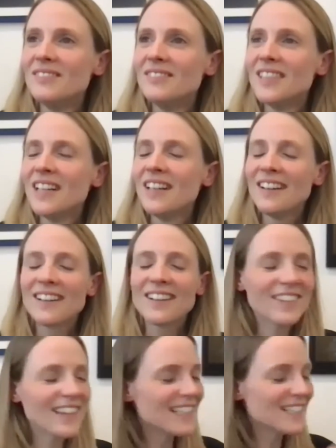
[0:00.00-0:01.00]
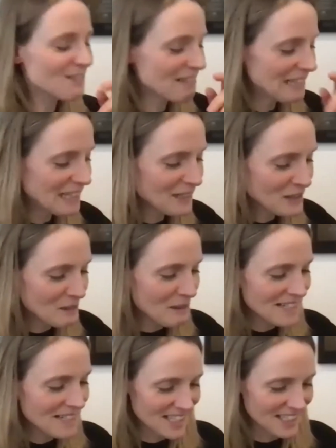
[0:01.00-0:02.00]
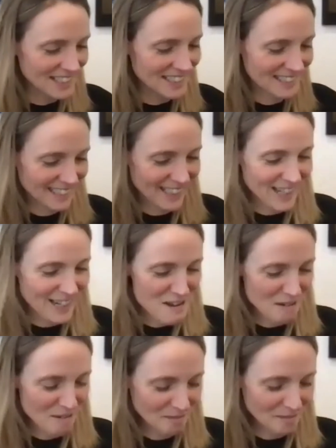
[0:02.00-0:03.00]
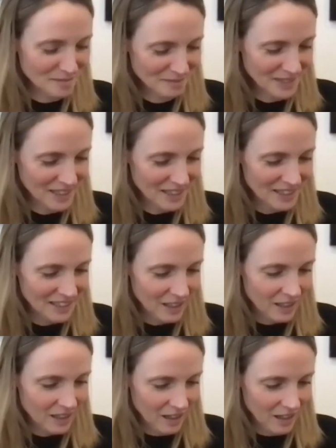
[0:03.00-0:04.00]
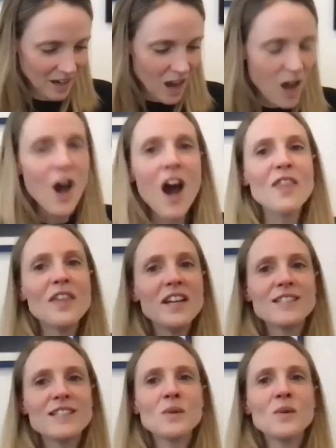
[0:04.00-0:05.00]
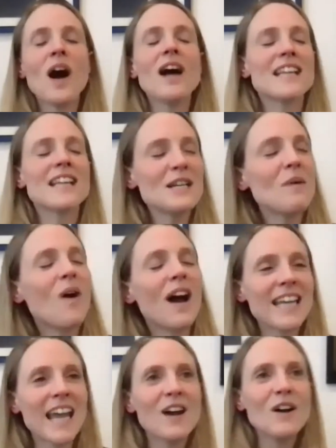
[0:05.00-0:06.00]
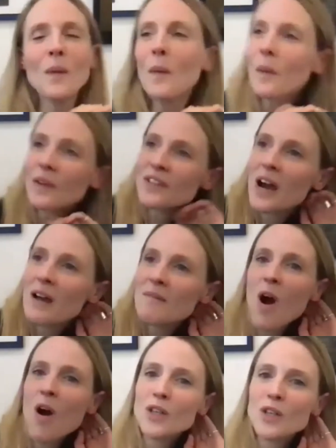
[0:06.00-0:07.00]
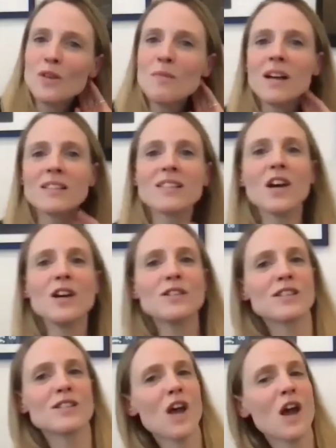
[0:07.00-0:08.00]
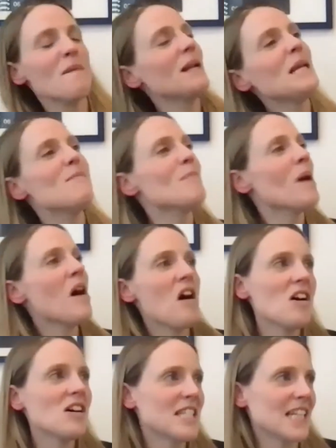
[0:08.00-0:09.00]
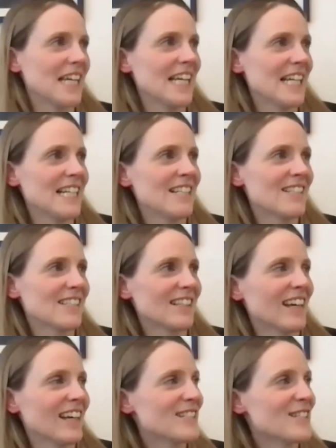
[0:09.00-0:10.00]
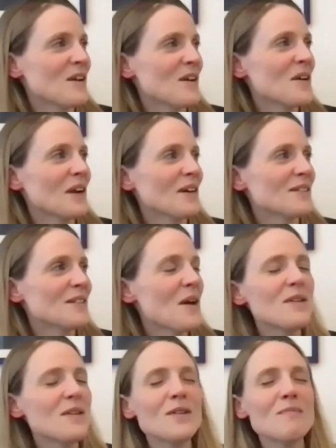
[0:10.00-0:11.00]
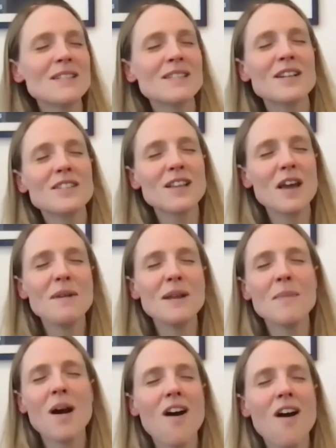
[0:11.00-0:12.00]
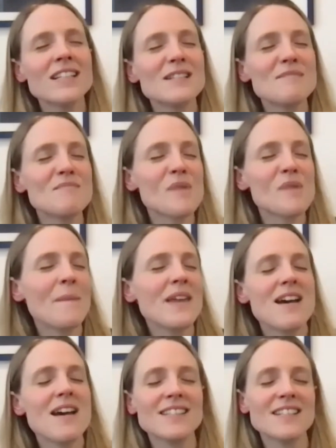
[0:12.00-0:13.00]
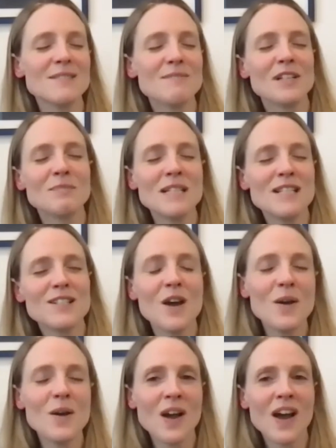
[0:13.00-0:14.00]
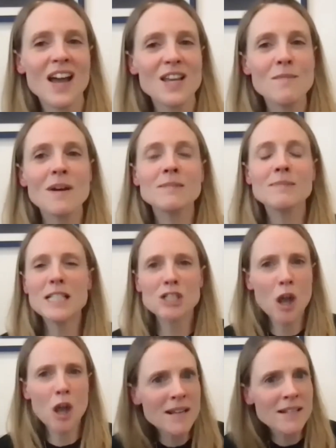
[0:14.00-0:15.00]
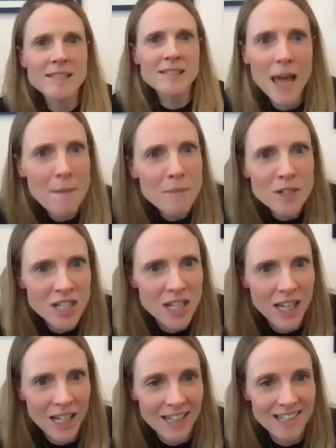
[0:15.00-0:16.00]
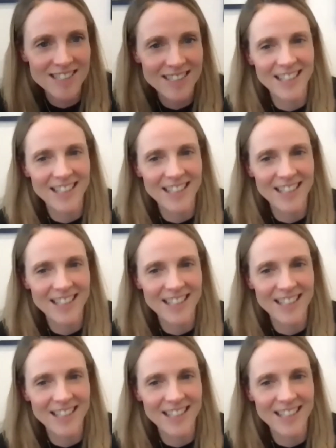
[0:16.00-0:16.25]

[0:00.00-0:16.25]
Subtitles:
God, that's a really good question. That it's all, I tell you what, I get it all the time. Oh, you must go to so many parties. And so, so you must go to so many parties and premieres, and it must be so, you must meet so many celebrities.